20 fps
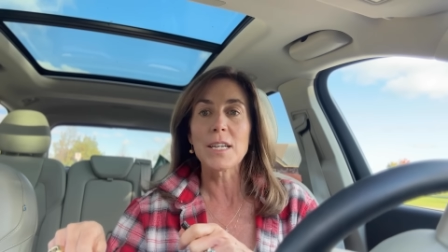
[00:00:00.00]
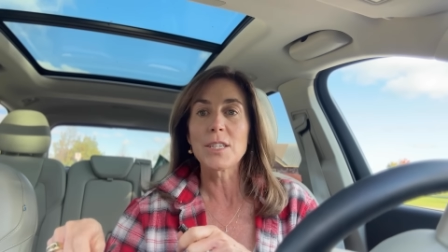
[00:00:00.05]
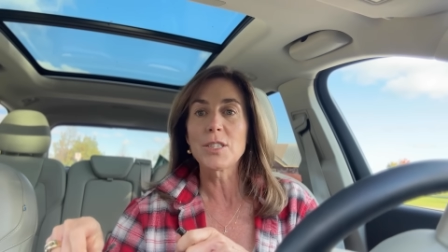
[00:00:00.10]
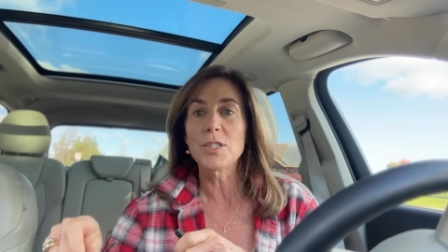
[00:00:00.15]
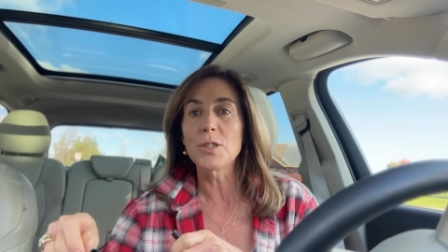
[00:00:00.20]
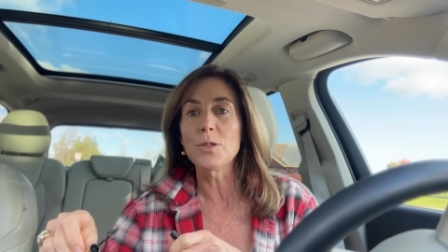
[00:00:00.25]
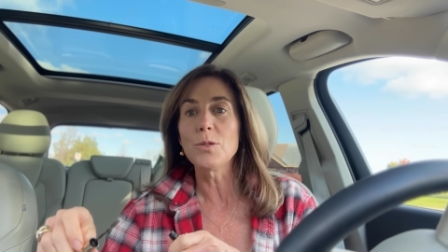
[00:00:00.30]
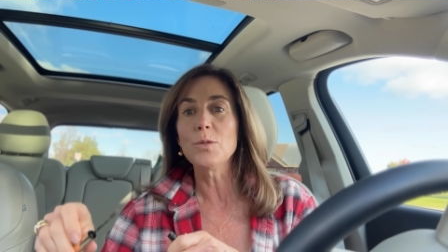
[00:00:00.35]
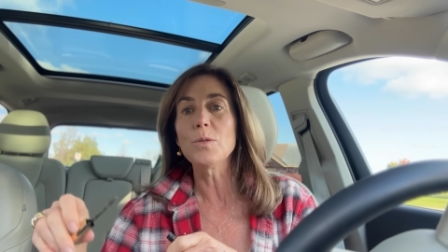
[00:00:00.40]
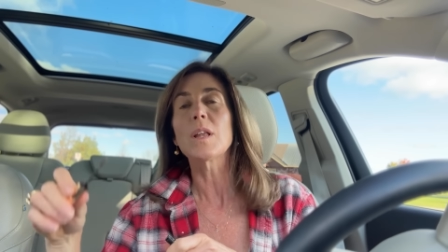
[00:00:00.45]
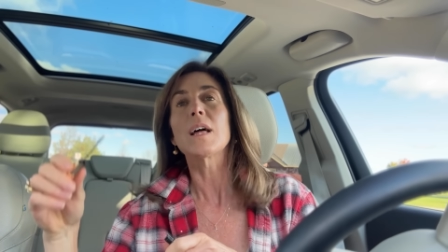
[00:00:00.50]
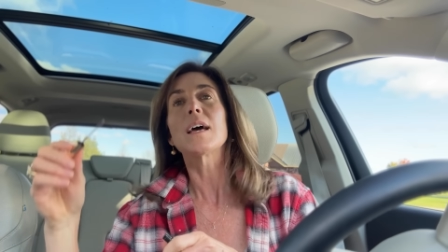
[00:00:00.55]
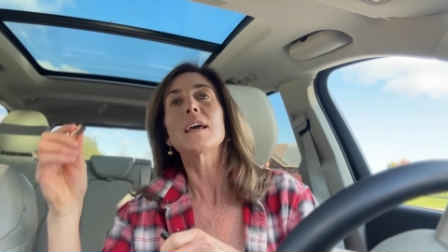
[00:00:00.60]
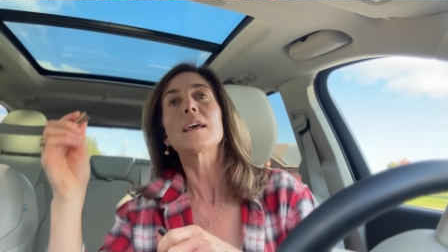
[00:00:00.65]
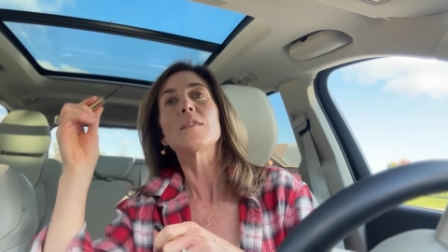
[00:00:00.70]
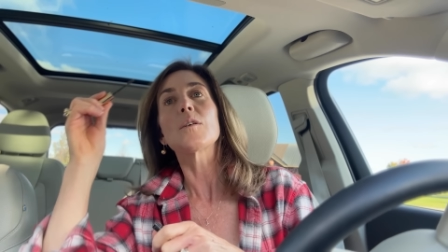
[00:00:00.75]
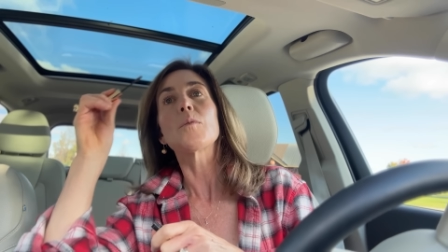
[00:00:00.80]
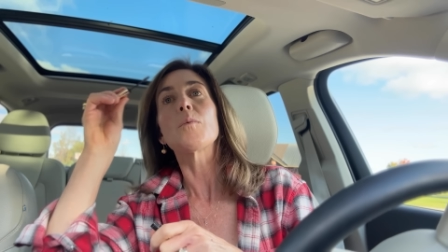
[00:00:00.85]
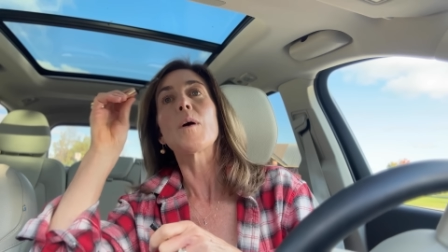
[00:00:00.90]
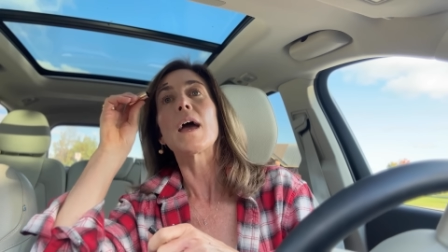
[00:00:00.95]
I do
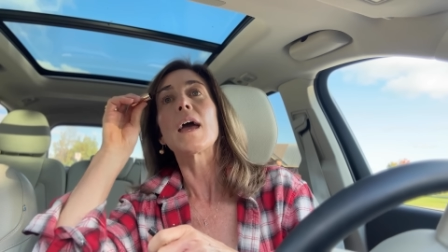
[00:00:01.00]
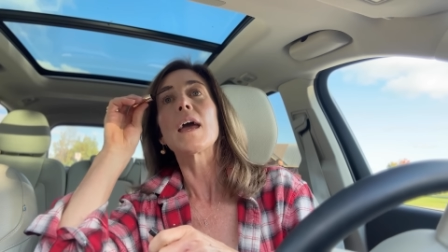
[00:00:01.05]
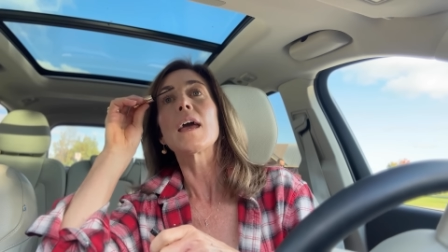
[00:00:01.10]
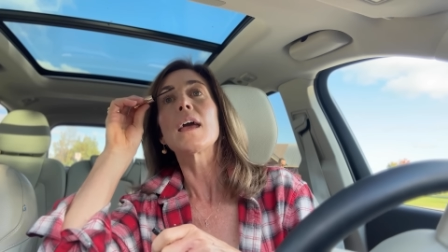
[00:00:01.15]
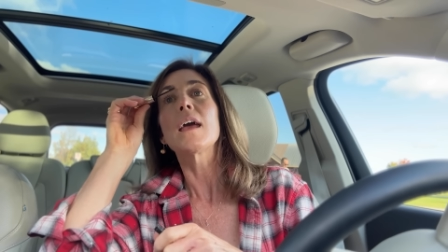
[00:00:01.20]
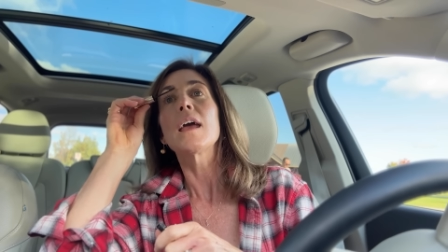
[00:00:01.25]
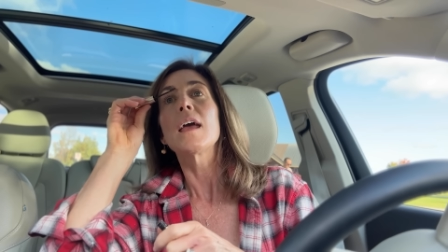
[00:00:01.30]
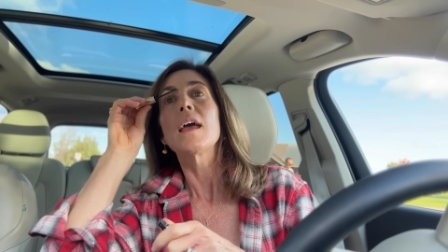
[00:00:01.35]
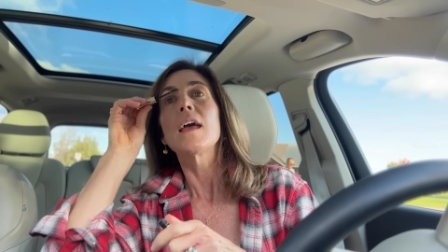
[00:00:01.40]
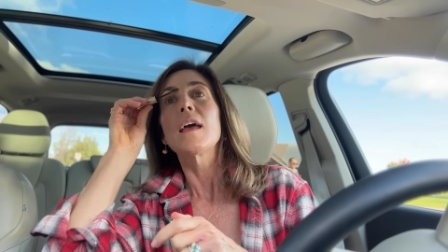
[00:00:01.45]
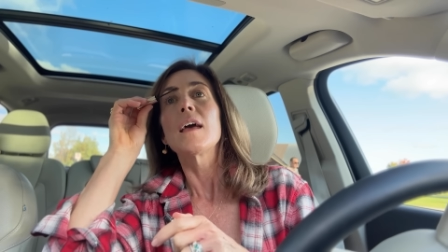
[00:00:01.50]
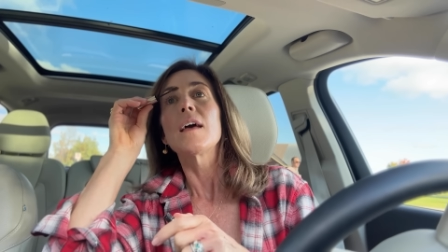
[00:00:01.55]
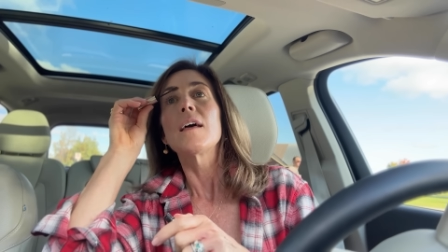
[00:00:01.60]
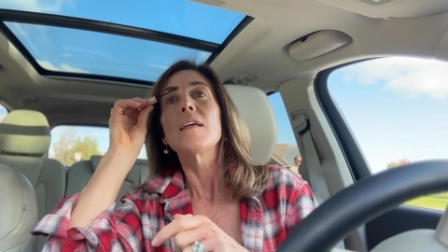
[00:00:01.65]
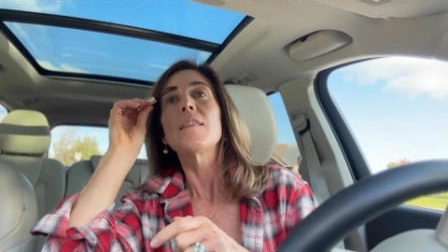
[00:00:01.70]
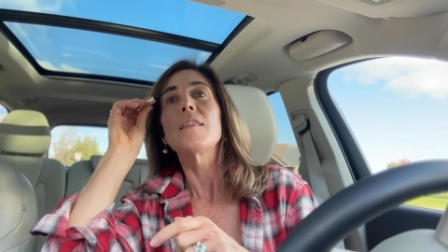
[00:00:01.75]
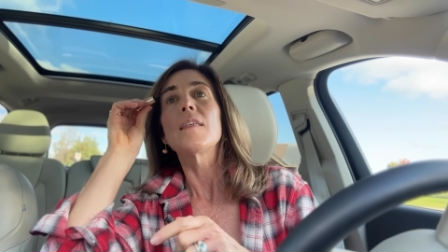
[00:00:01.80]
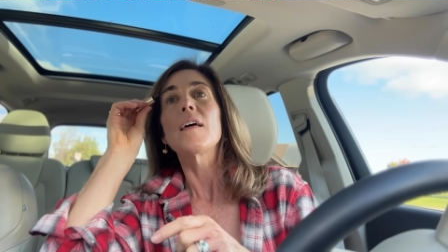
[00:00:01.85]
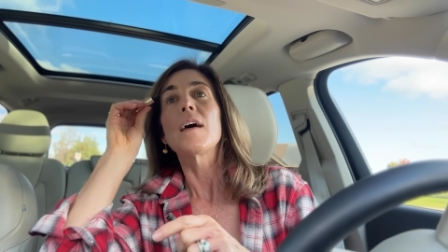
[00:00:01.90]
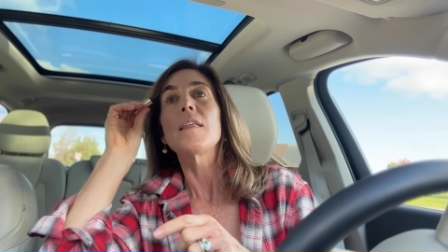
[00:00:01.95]
like the way
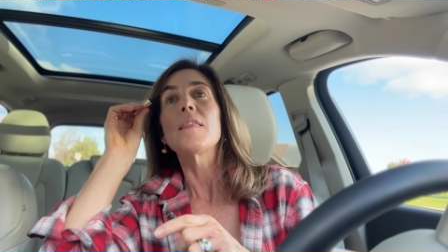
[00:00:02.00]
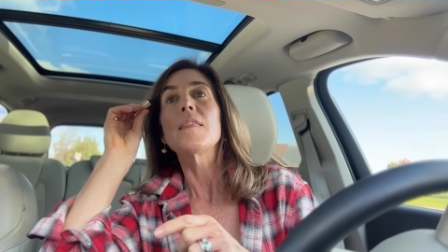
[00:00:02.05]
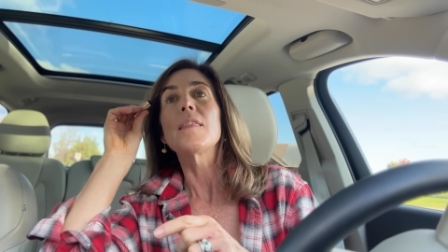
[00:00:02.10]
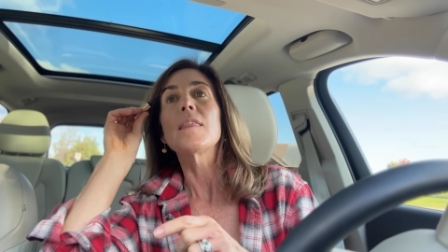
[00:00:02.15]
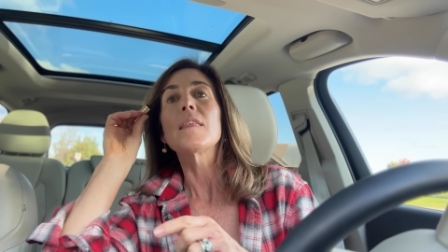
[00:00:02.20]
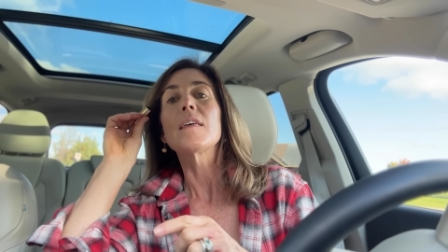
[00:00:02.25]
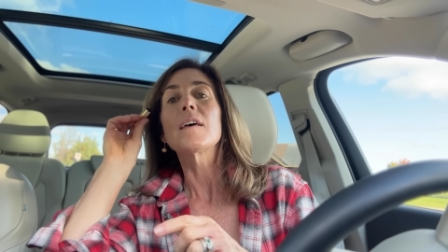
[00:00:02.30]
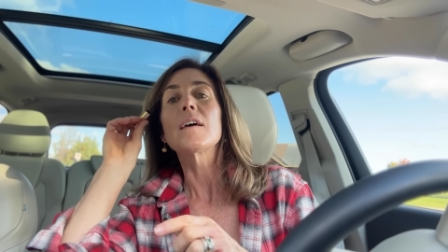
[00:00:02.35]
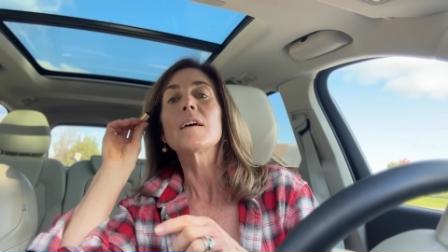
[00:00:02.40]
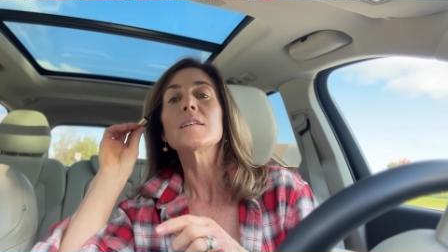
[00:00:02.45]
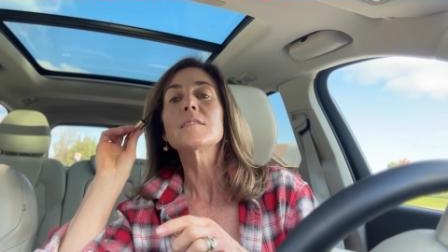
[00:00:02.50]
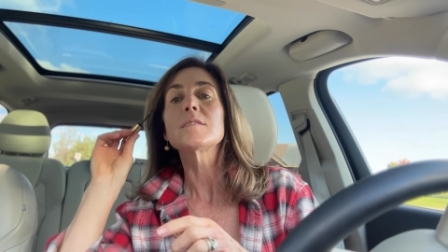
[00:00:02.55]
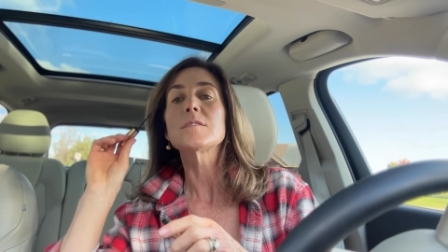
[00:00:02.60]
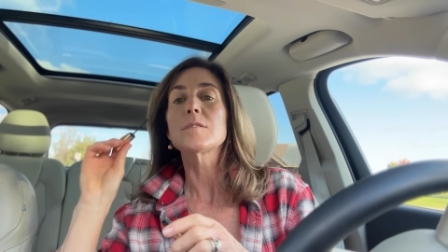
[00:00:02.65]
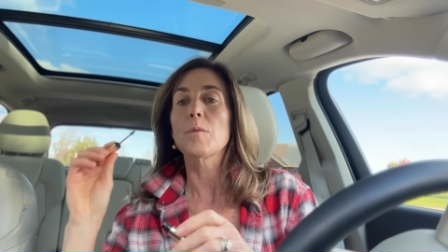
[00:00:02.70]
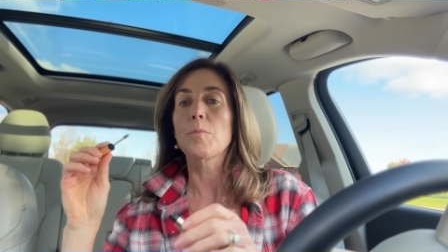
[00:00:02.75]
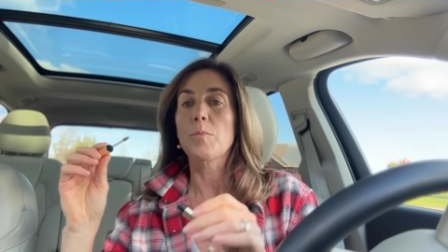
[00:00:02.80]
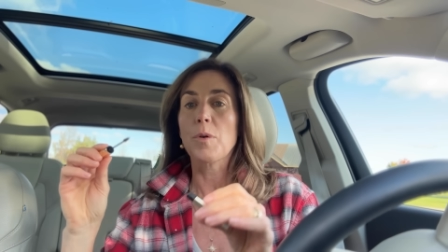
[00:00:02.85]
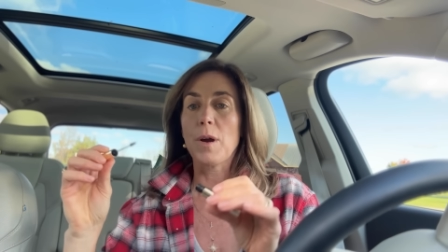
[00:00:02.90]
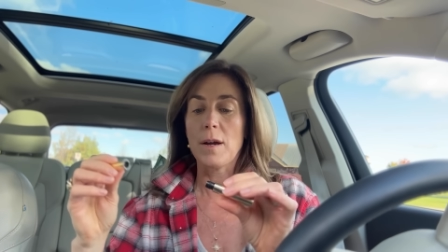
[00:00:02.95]
that this
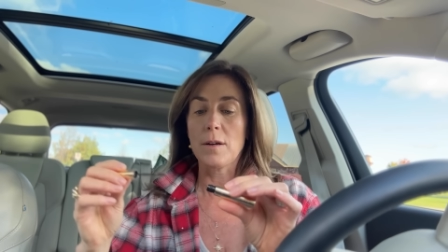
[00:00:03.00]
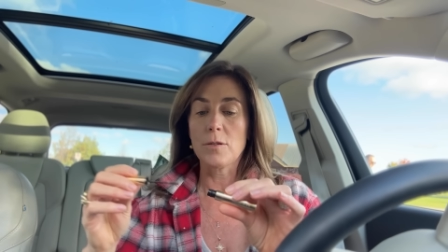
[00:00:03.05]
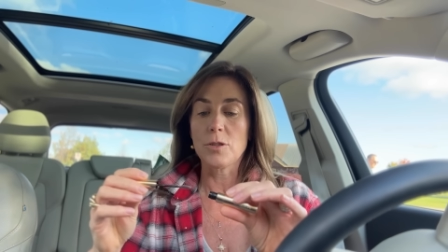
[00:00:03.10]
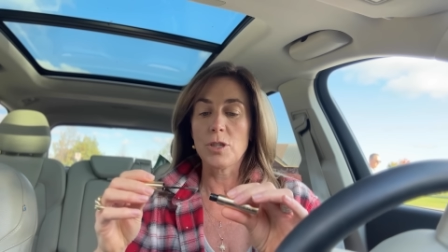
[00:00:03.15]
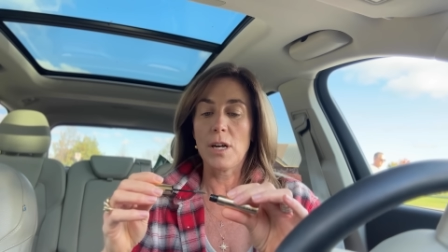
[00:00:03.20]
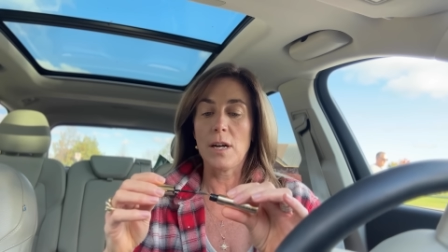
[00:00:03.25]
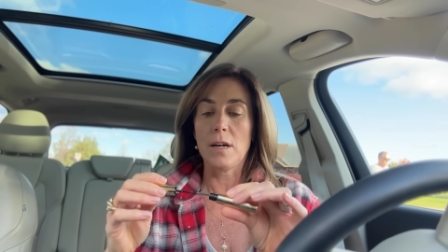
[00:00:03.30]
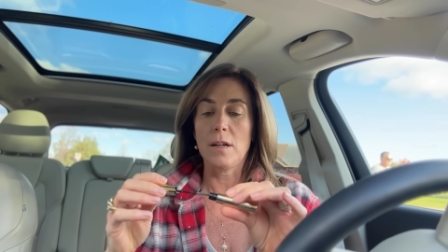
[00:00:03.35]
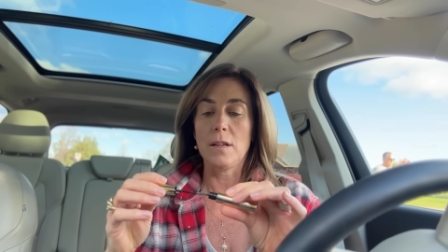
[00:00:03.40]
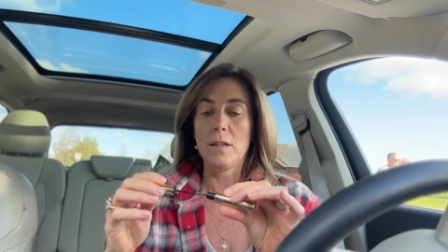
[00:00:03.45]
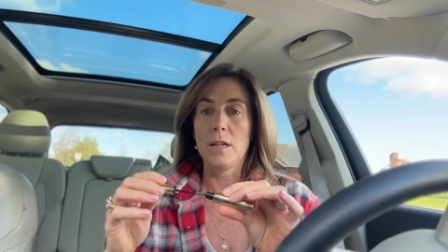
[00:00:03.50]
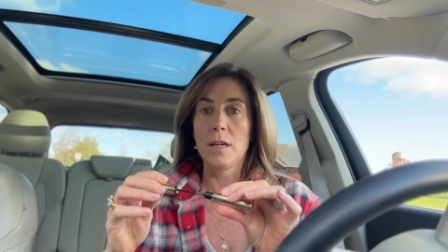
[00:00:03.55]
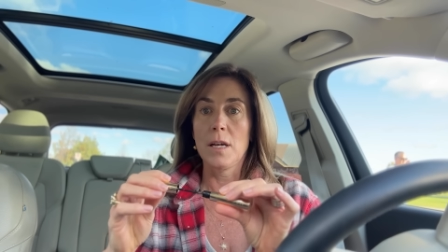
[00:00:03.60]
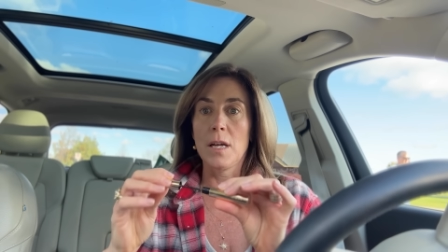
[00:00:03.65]
brow gel